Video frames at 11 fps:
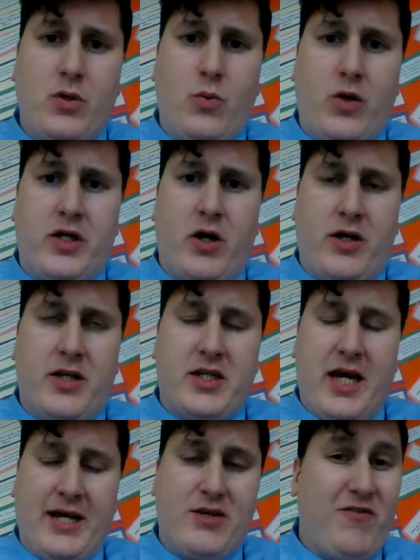what do you call it, the
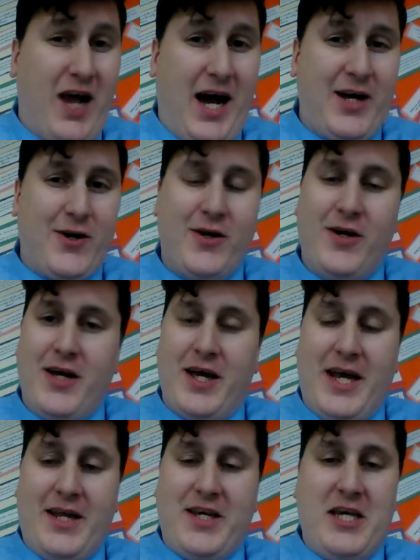attached flyer
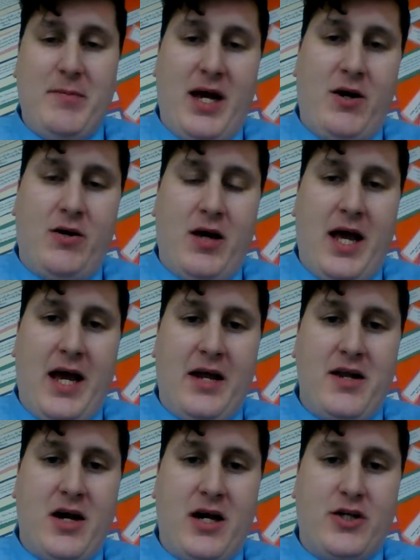in the email
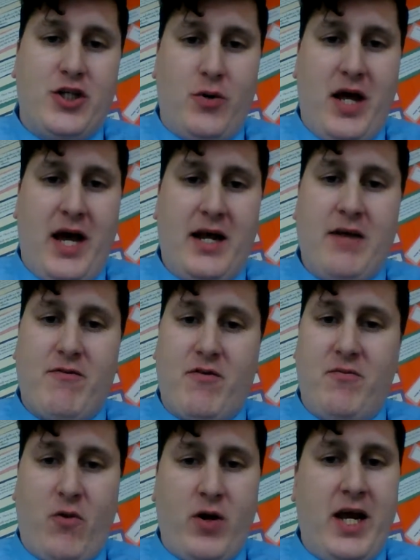and uh, show that from
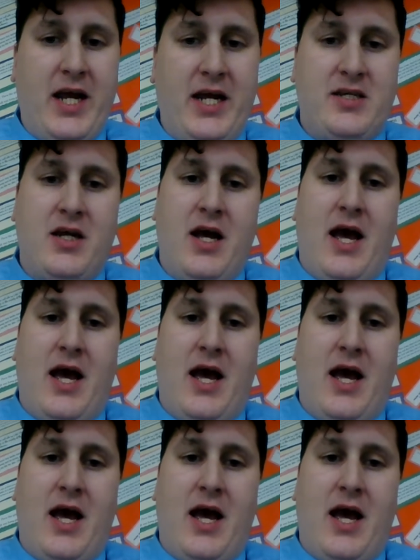4 to 8,